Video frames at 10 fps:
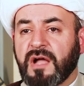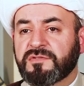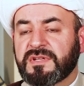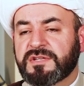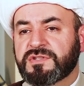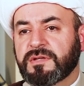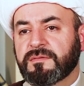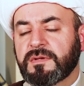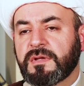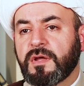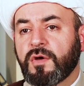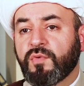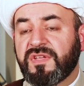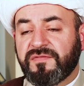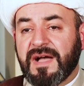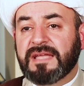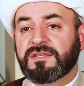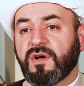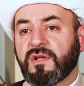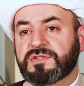contradiction. We
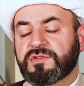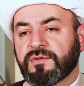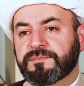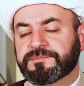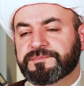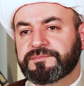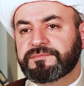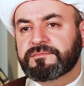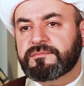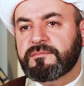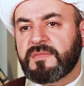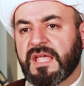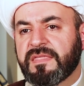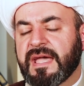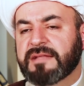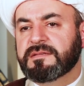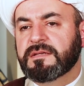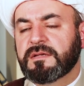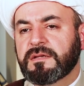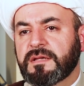find also that
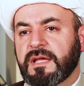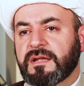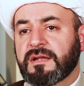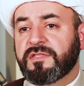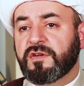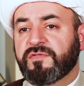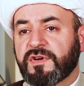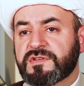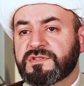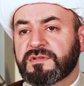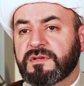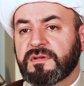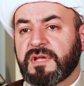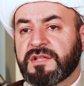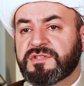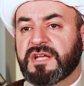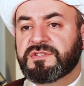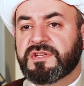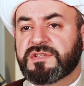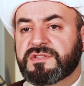in another verse, in
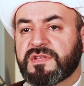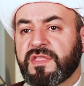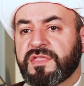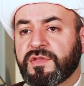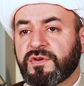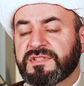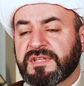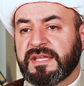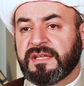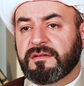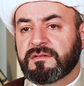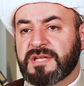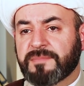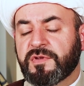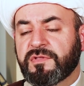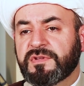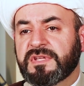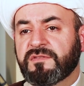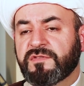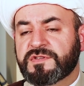Judges 13, chapter
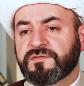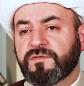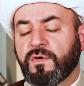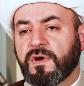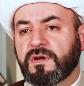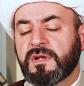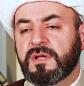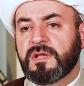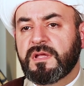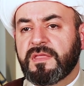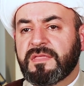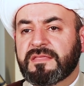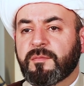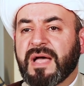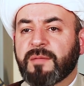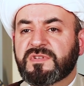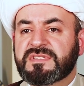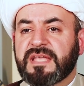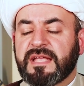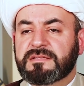13, verse 4, that the Bible
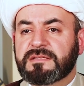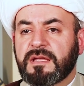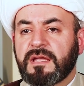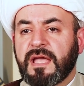states,